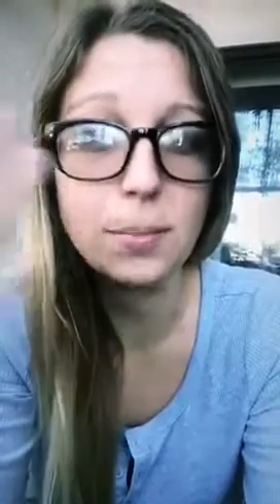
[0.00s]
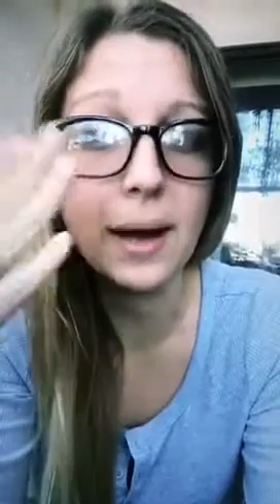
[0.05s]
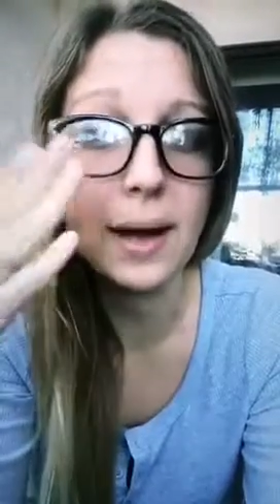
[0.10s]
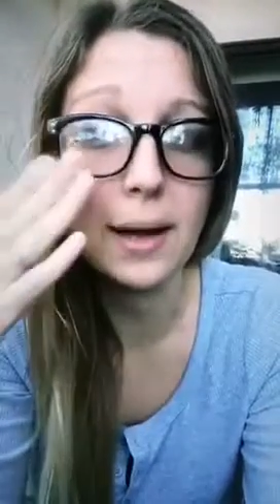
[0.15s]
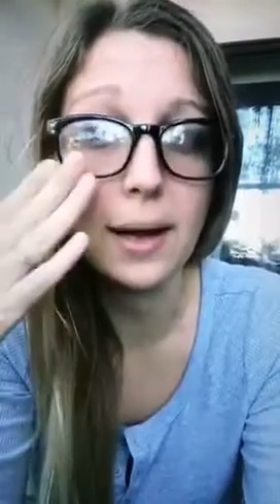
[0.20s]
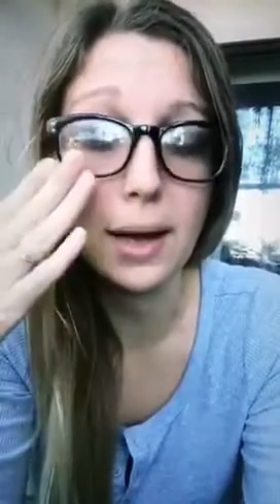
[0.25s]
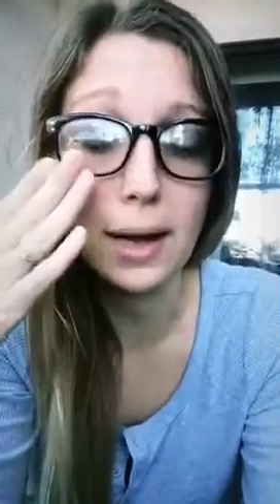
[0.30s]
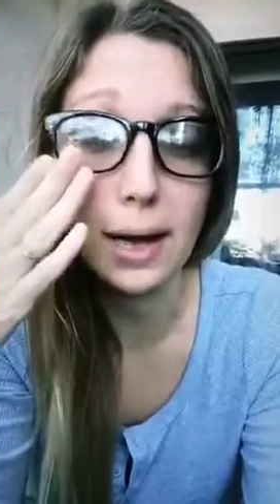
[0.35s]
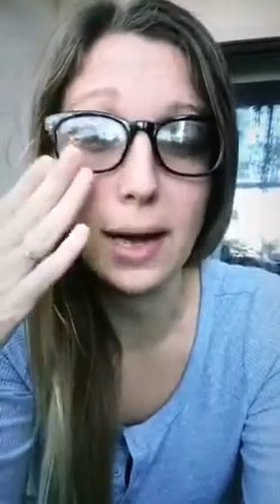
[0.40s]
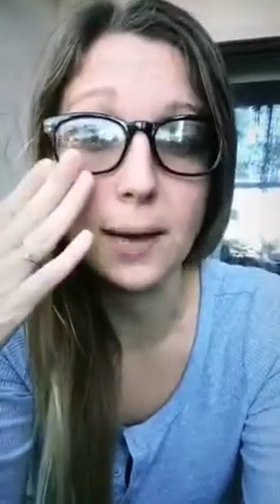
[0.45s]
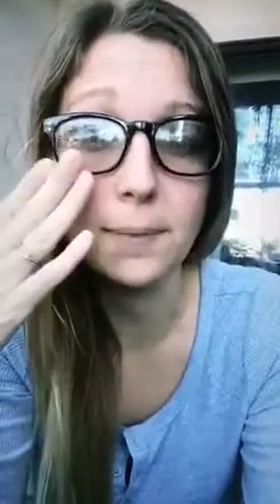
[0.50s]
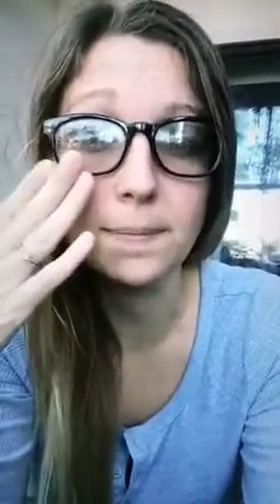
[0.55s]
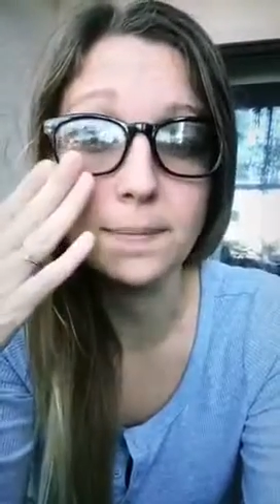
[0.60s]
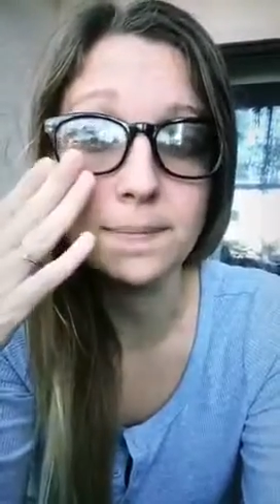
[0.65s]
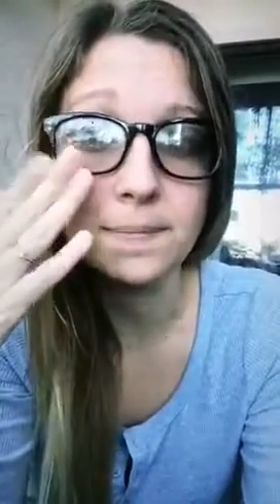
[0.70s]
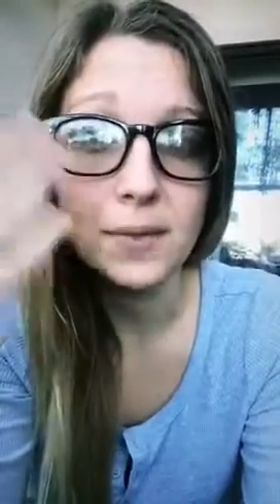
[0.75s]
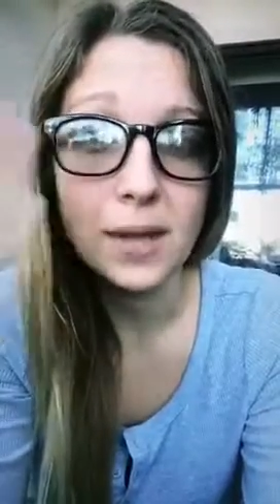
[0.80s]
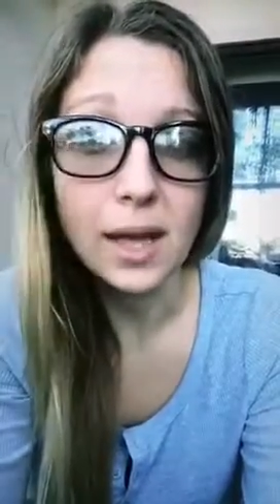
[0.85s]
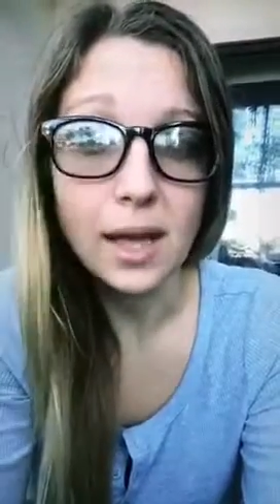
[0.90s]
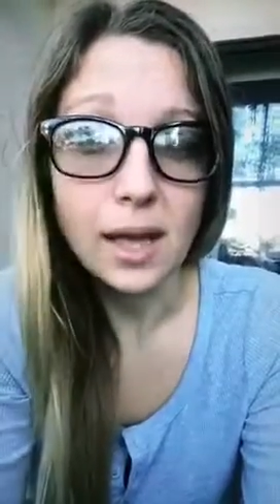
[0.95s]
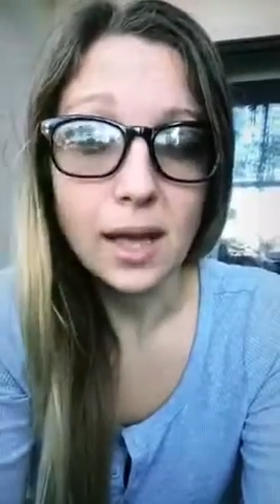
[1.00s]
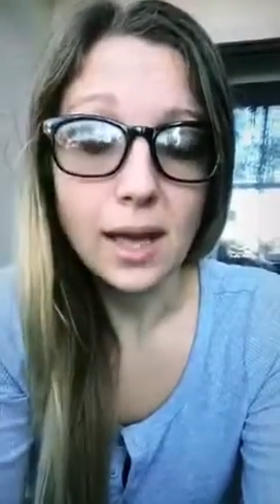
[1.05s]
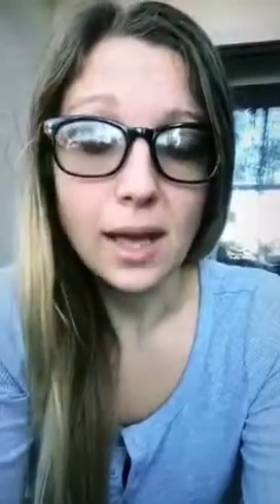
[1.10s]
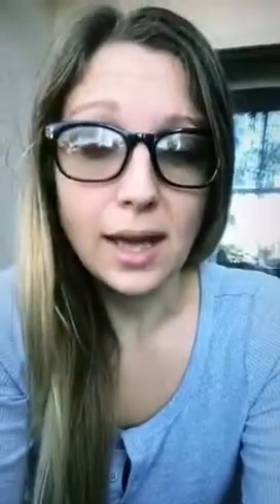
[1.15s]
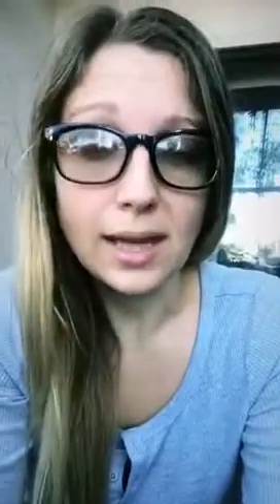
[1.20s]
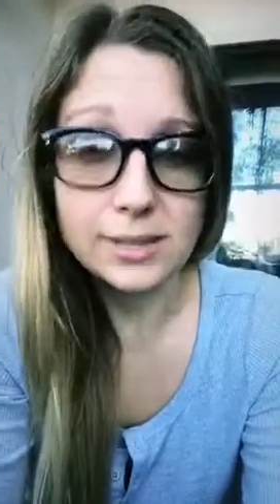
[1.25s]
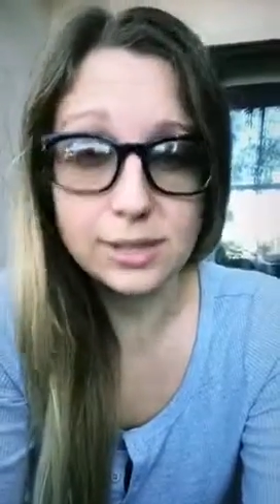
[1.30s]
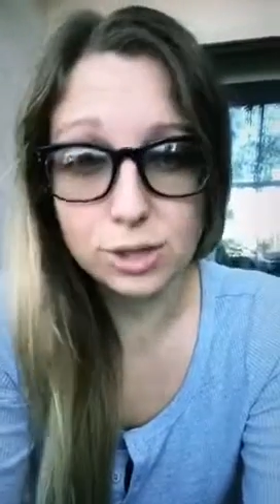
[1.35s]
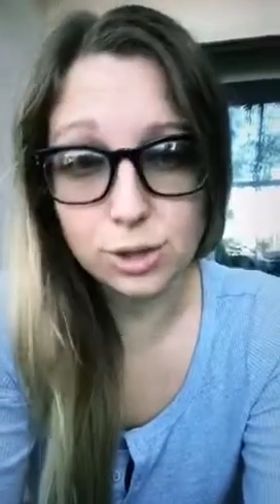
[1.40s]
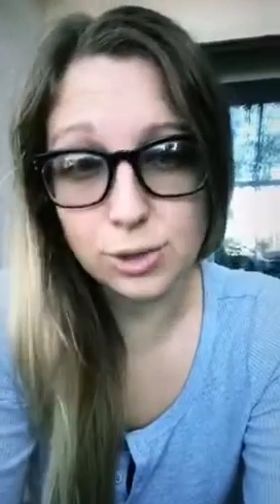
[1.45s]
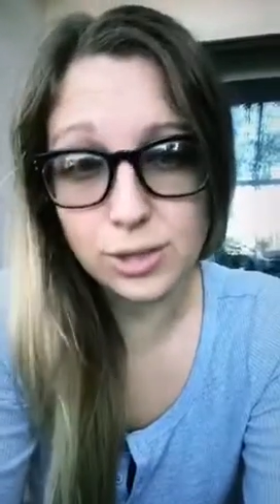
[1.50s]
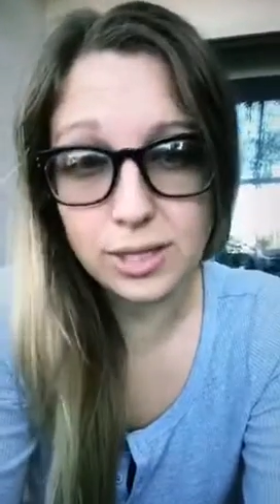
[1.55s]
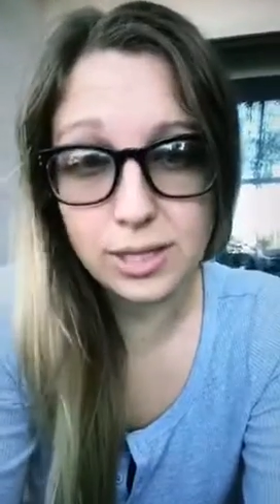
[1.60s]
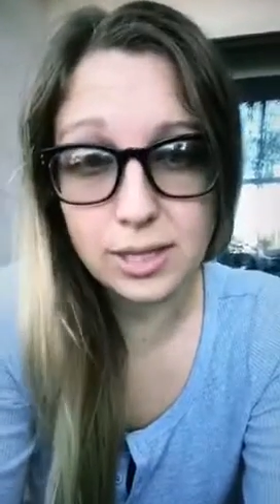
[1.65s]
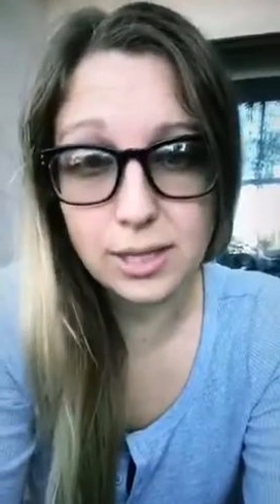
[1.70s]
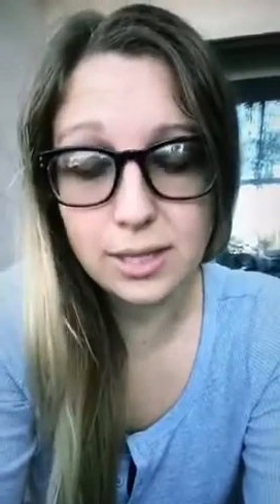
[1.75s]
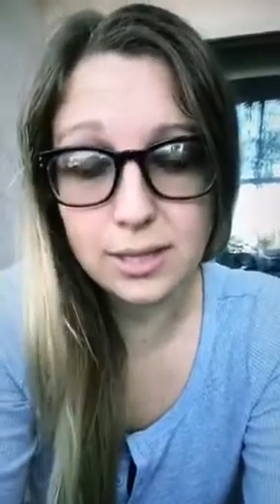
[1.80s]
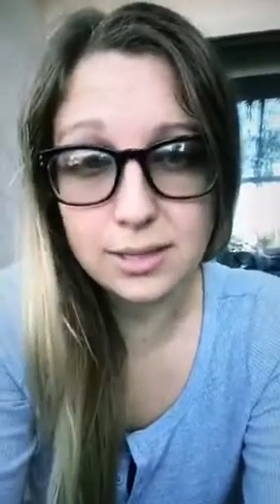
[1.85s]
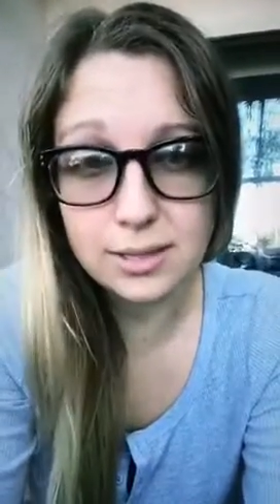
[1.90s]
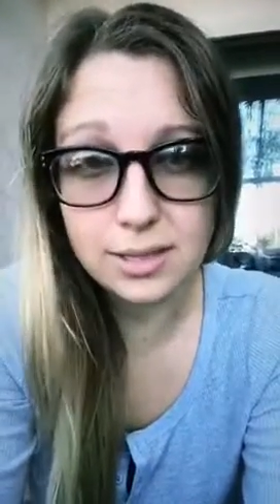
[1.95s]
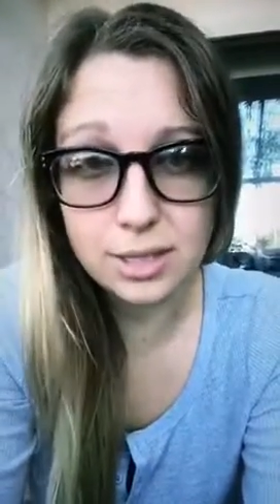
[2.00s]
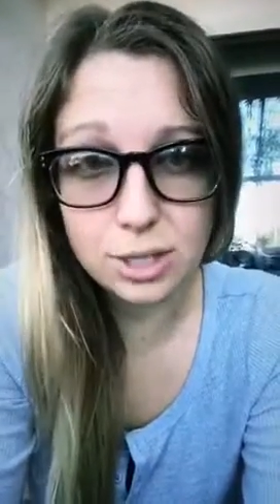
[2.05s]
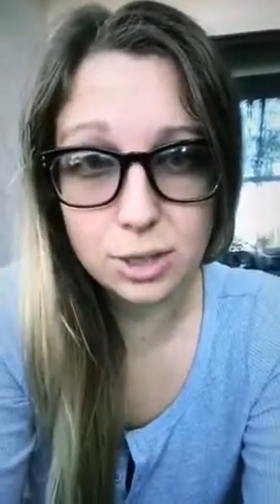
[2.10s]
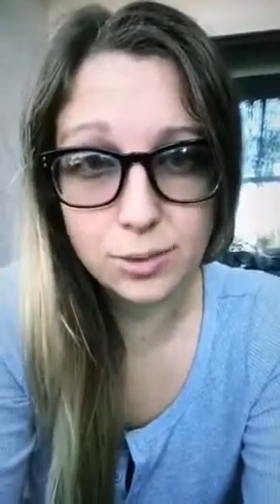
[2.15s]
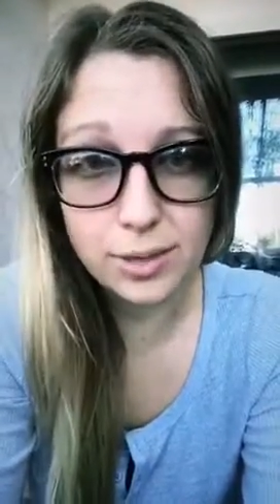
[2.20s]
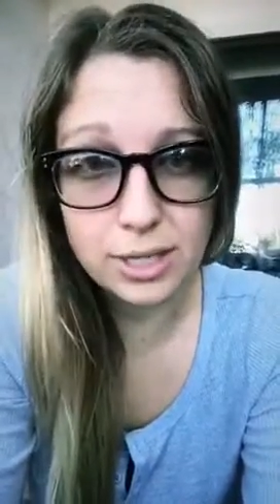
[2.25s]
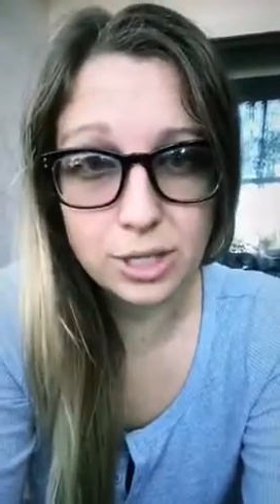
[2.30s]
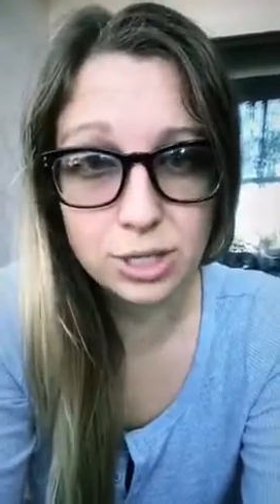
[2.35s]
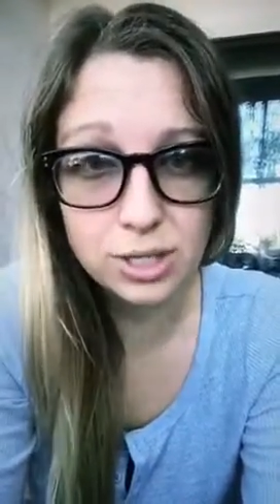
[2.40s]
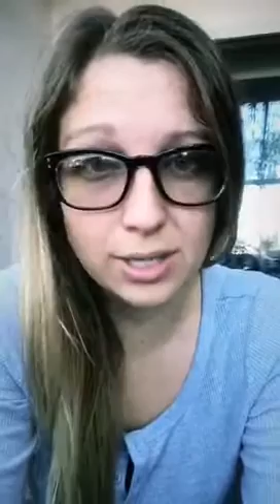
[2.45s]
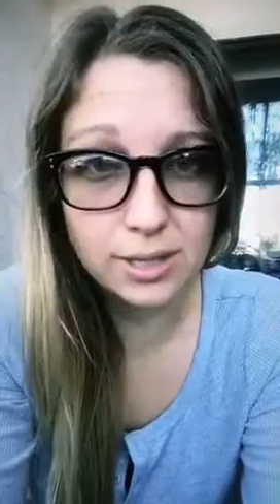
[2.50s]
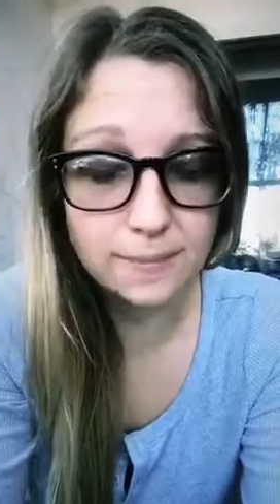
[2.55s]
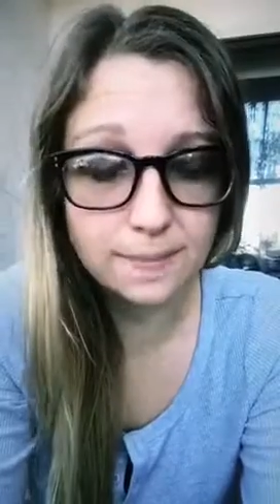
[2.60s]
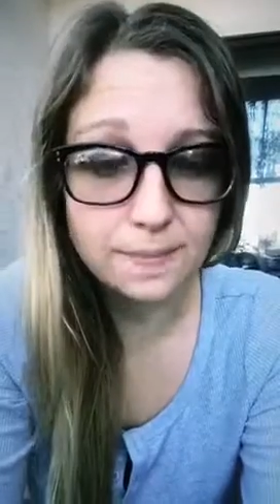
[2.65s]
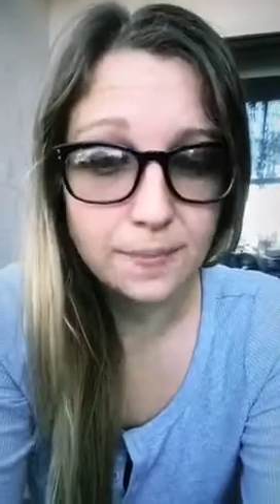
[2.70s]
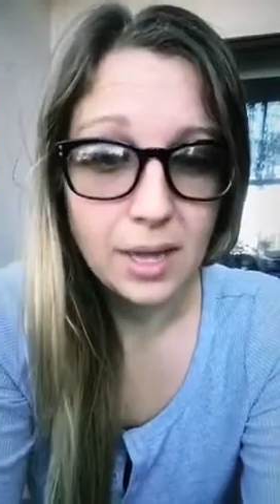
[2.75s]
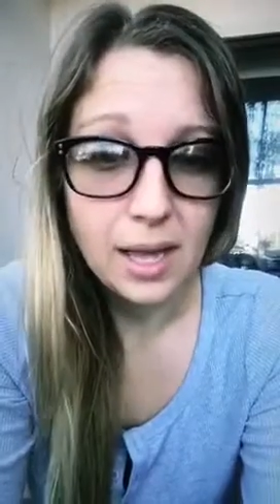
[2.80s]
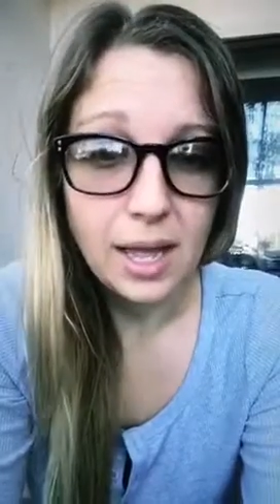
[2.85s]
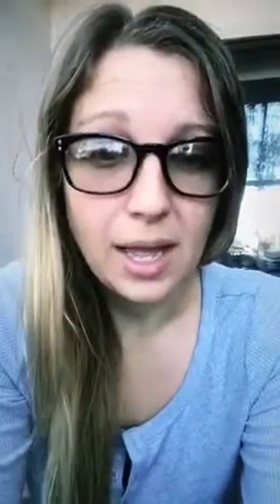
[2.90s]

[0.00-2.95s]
but it's a tricky situation,